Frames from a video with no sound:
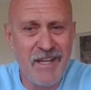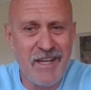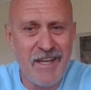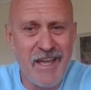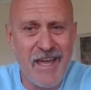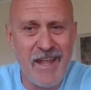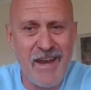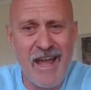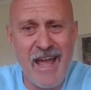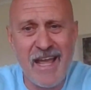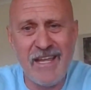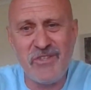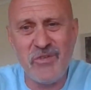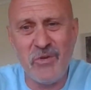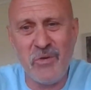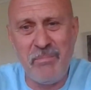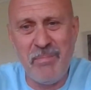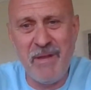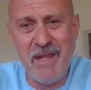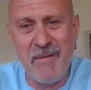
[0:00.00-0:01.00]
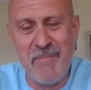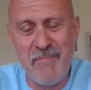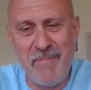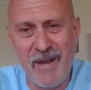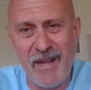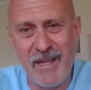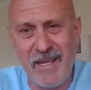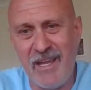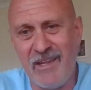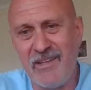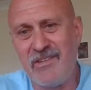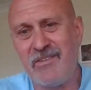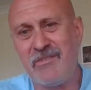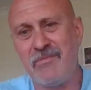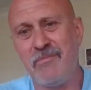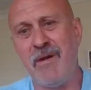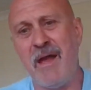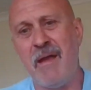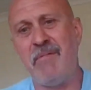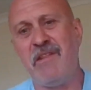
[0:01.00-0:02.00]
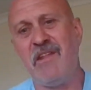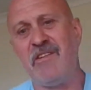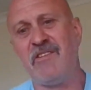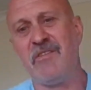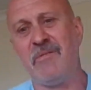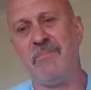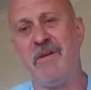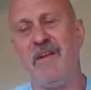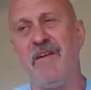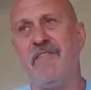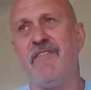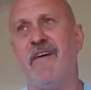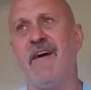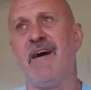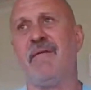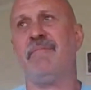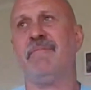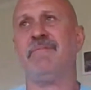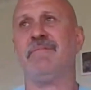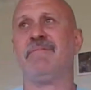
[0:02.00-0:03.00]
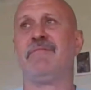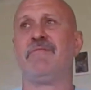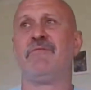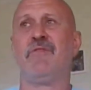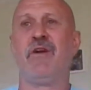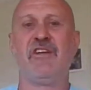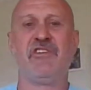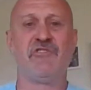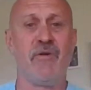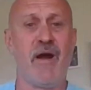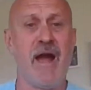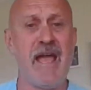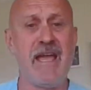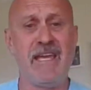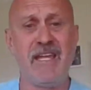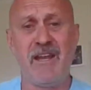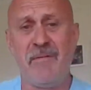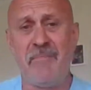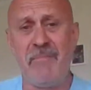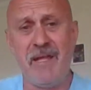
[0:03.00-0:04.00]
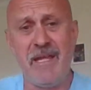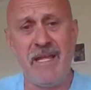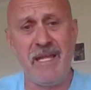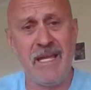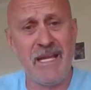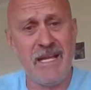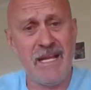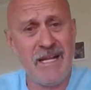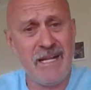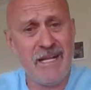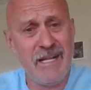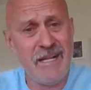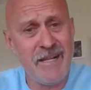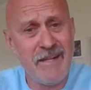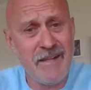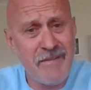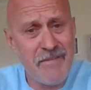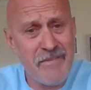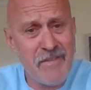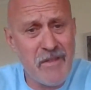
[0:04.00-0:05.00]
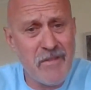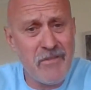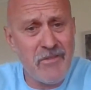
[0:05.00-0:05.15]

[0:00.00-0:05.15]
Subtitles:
And I hate to admit it, but I guess maybe there's a bit of Reg Reagan in me. There's